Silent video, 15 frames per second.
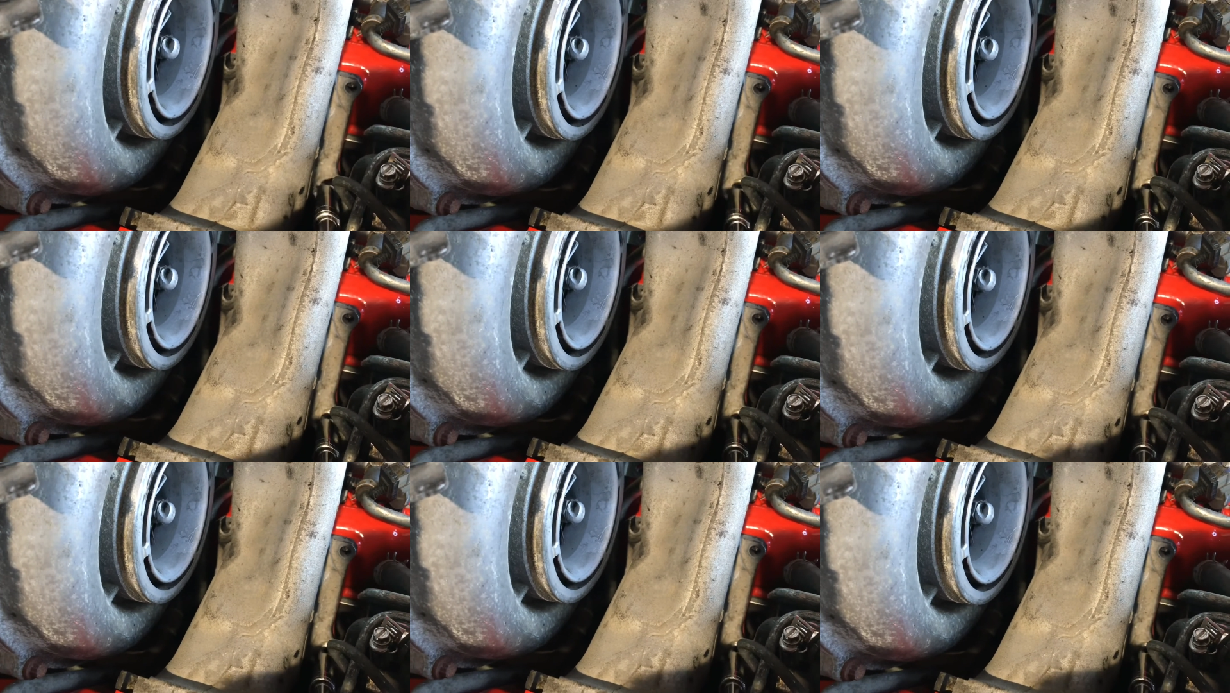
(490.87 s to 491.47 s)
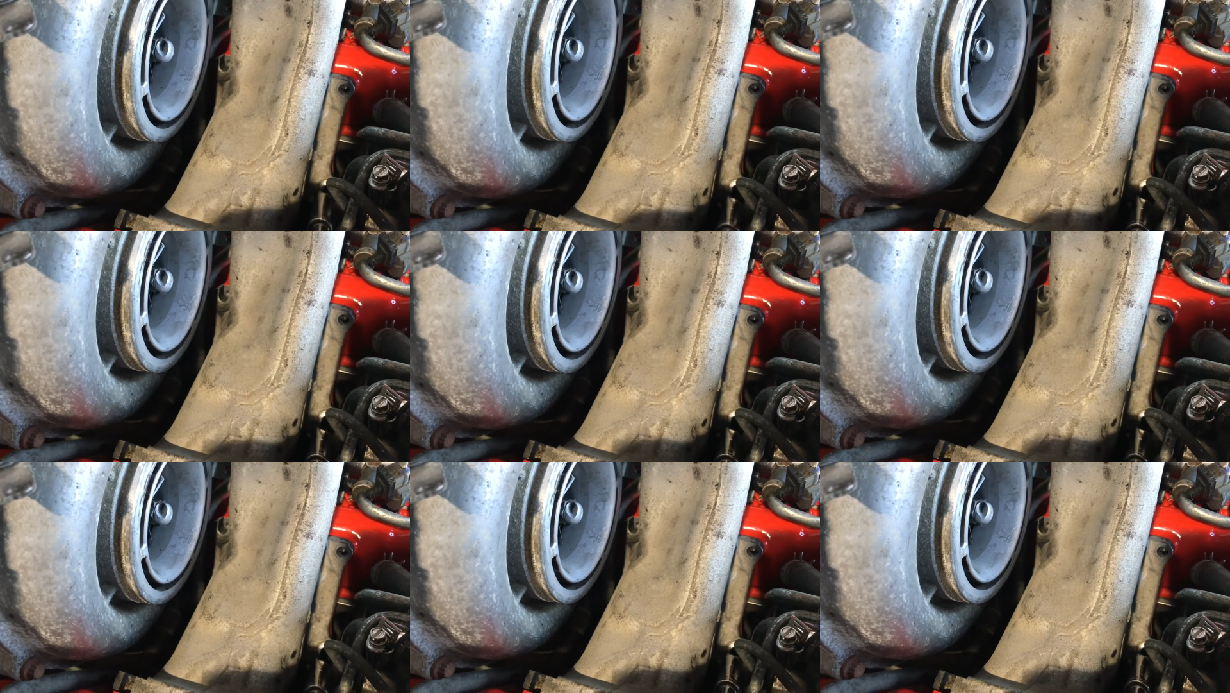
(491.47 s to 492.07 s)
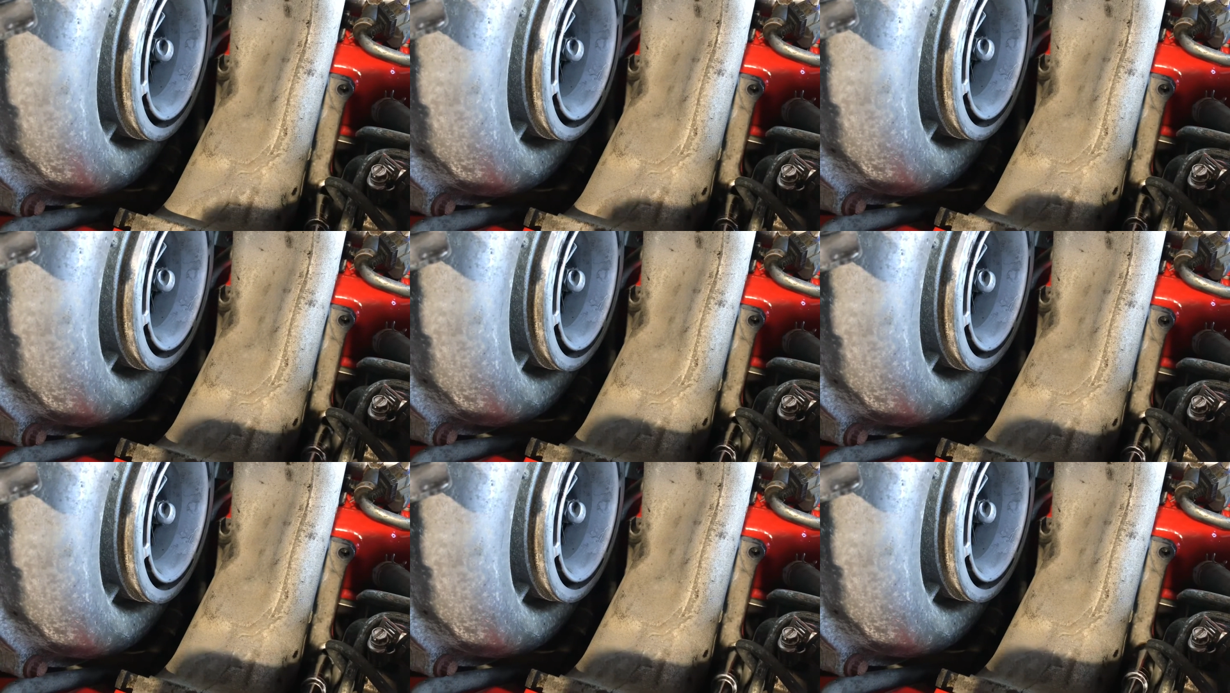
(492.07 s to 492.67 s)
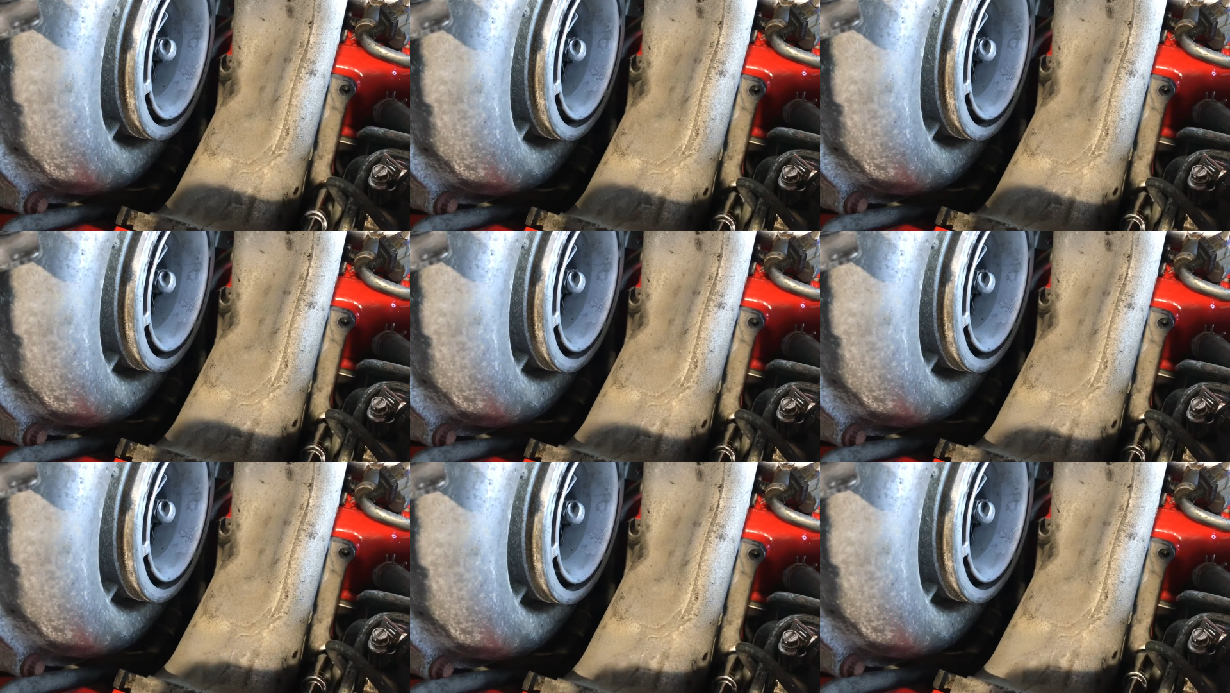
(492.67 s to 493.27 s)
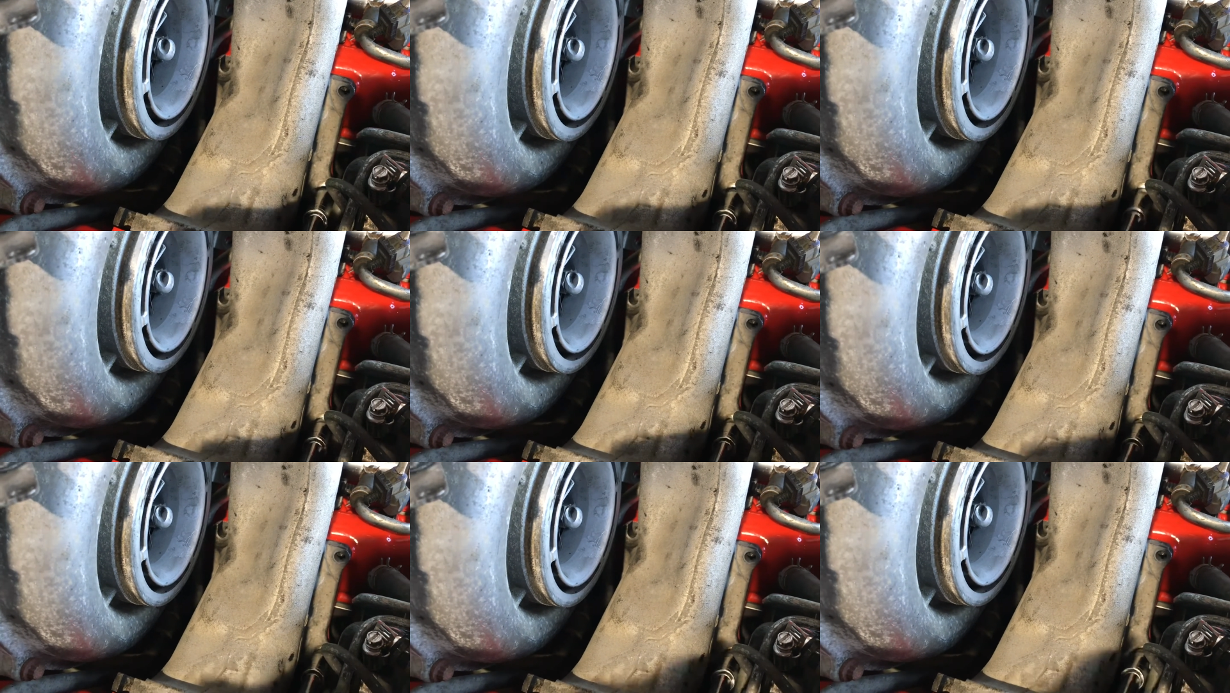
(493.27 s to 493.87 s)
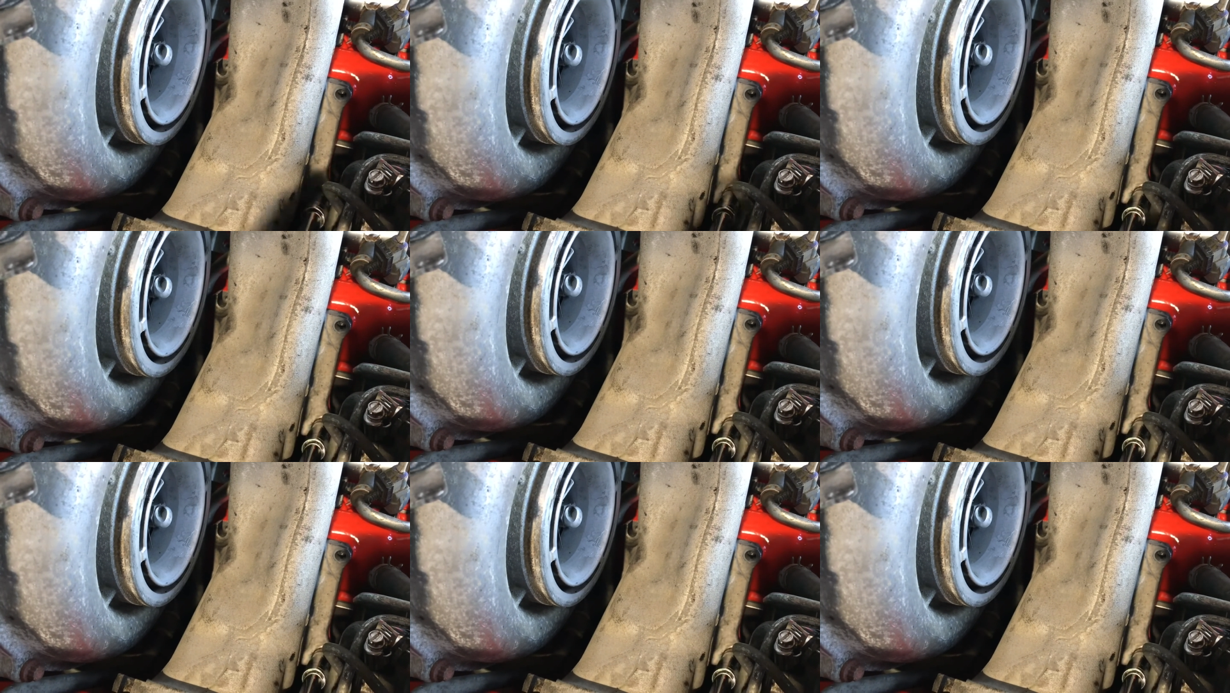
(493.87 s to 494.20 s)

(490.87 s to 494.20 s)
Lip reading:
(no speaker visible)